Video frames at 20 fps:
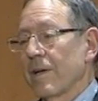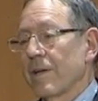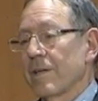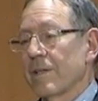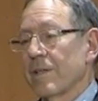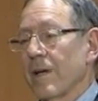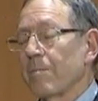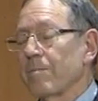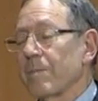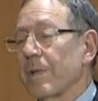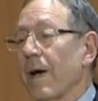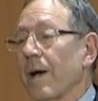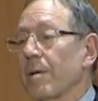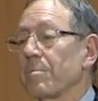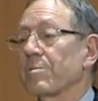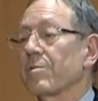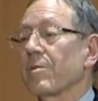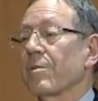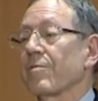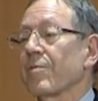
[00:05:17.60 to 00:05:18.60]

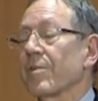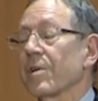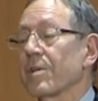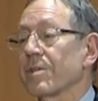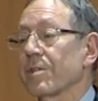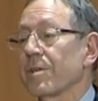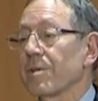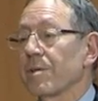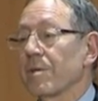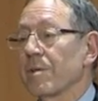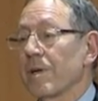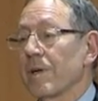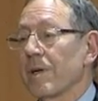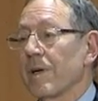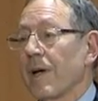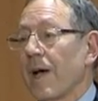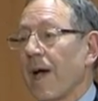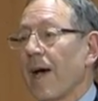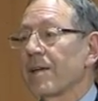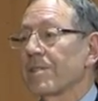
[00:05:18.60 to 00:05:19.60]
sometimes referred to
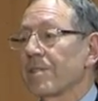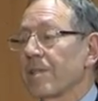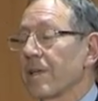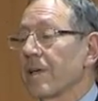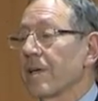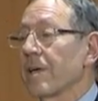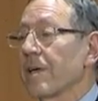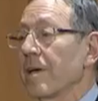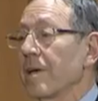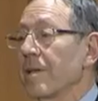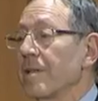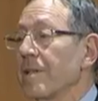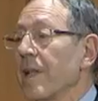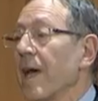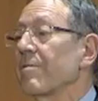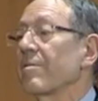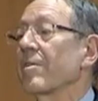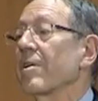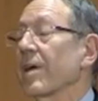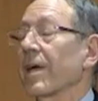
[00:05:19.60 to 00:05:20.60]
as the
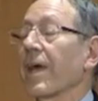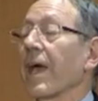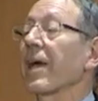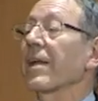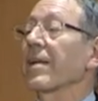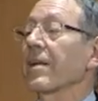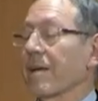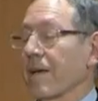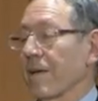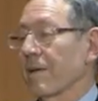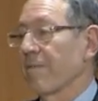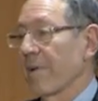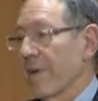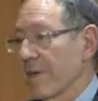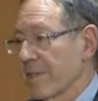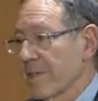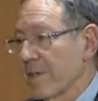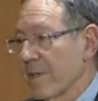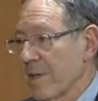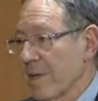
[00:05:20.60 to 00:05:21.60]
Never Again
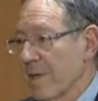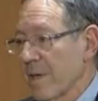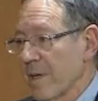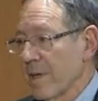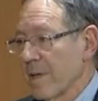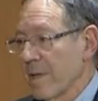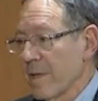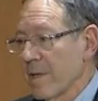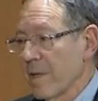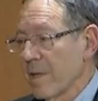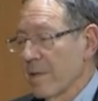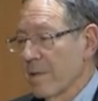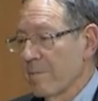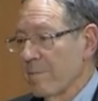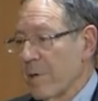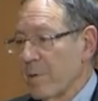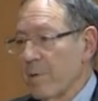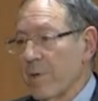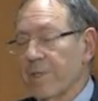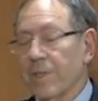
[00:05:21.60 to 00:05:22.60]
Convention,
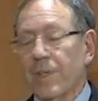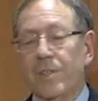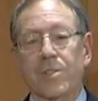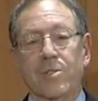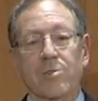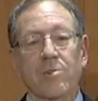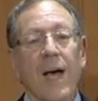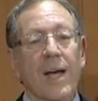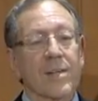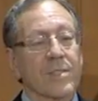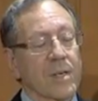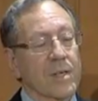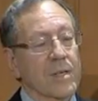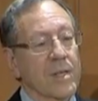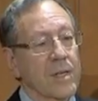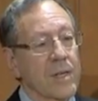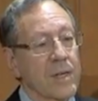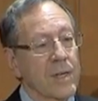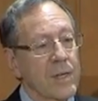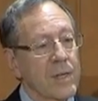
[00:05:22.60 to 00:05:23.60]
but which has
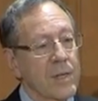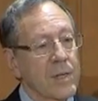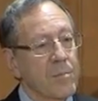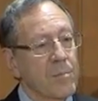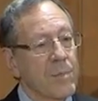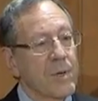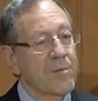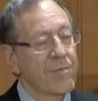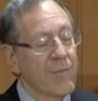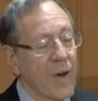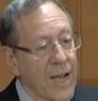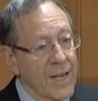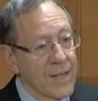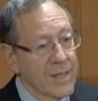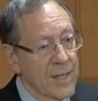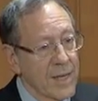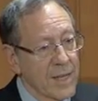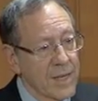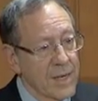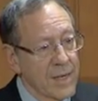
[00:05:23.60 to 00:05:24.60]
tragically been
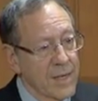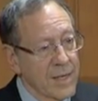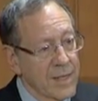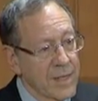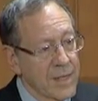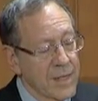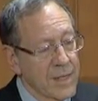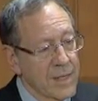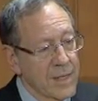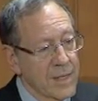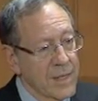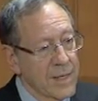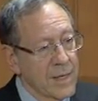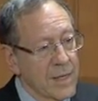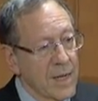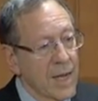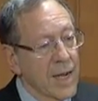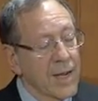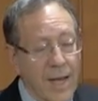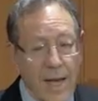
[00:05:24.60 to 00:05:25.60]
violated
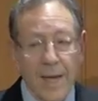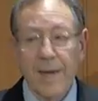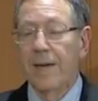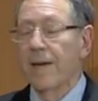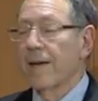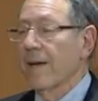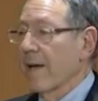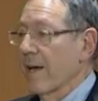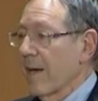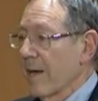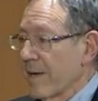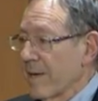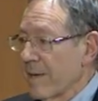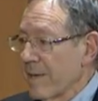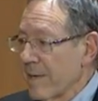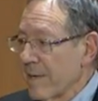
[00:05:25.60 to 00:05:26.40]
again and again.